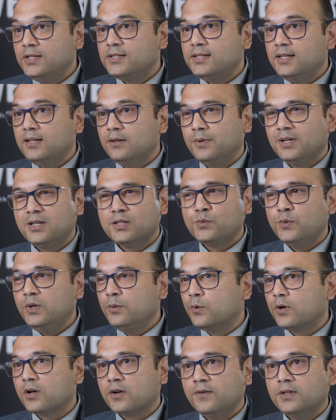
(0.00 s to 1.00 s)
see, because we
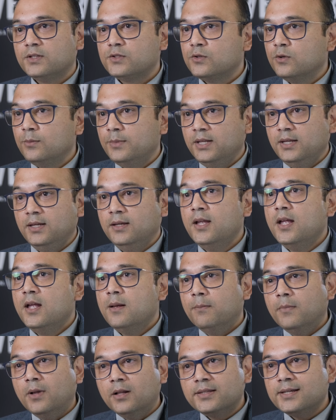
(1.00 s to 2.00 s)
work with so many
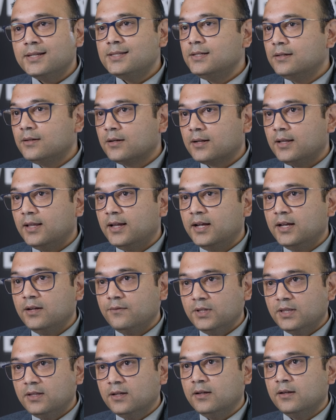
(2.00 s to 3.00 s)
multi-tier client
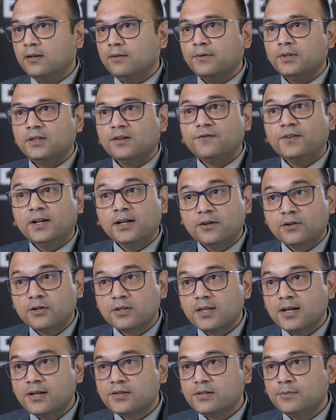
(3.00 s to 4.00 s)
with the
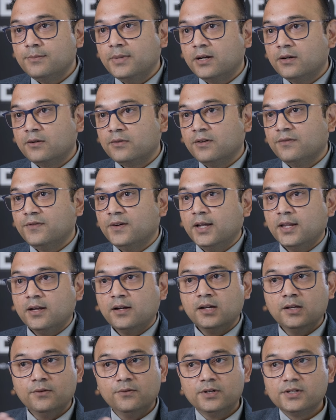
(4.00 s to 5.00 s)
500,000 barrel
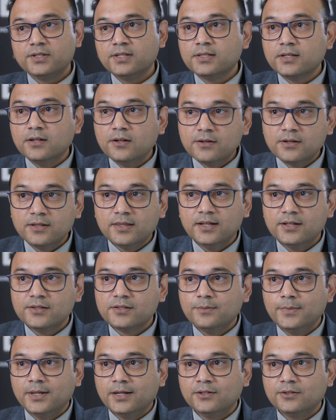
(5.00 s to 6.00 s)
refinery versus
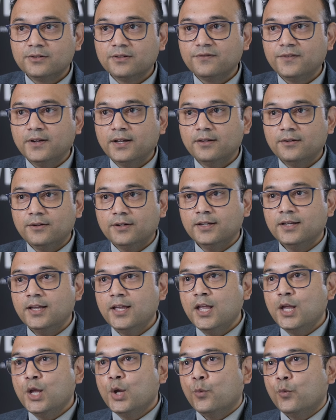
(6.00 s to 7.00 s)
100,000 barrel refinery,
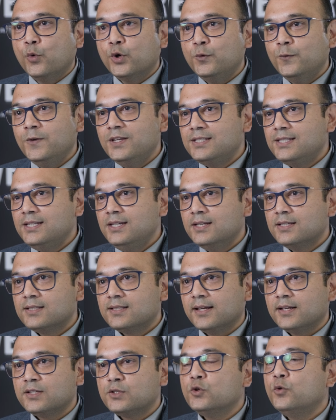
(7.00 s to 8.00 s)
what we see is
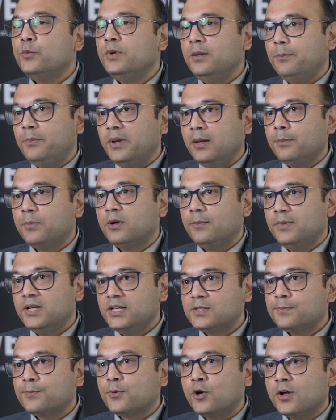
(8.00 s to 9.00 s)
like so many
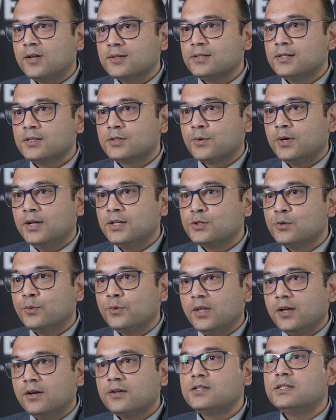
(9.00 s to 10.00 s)
paper-based process, right? So
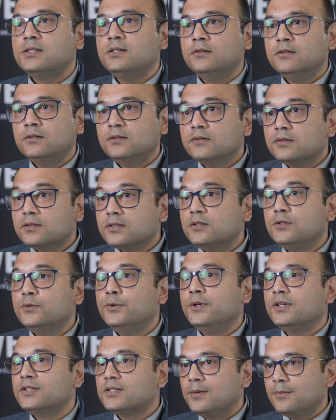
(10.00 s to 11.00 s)
they're still
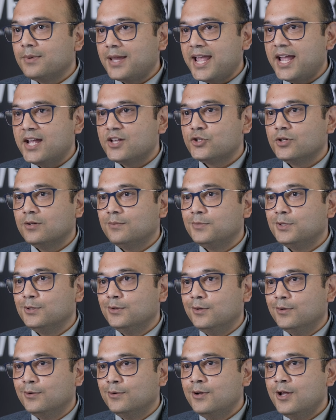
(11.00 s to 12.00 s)
doing some catch-up to
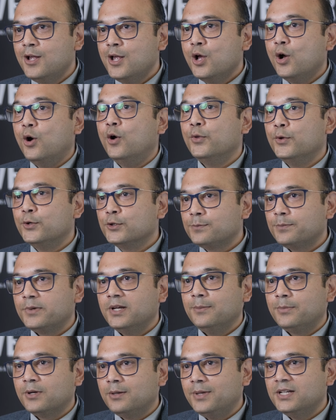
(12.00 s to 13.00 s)
do on those
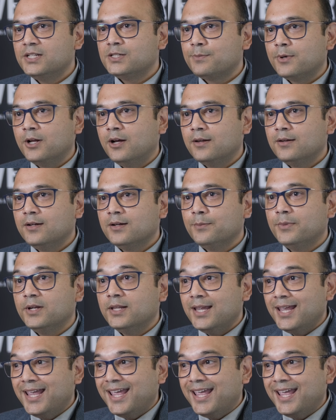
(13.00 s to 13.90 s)
paper-based product, but